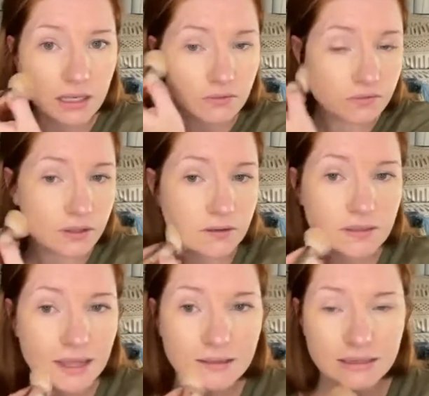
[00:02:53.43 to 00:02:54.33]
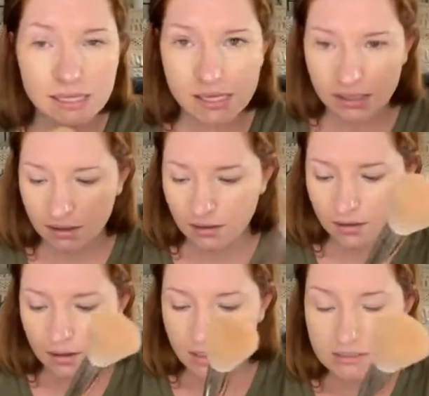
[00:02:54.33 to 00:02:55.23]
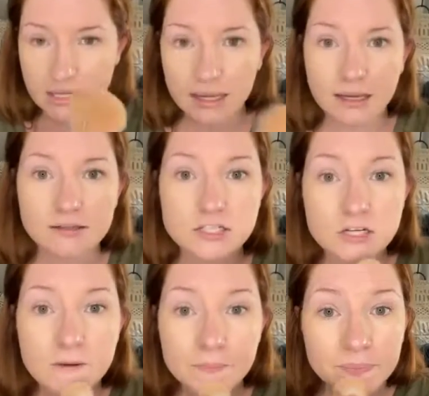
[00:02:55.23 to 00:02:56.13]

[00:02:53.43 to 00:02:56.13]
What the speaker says: and fill out that link attached,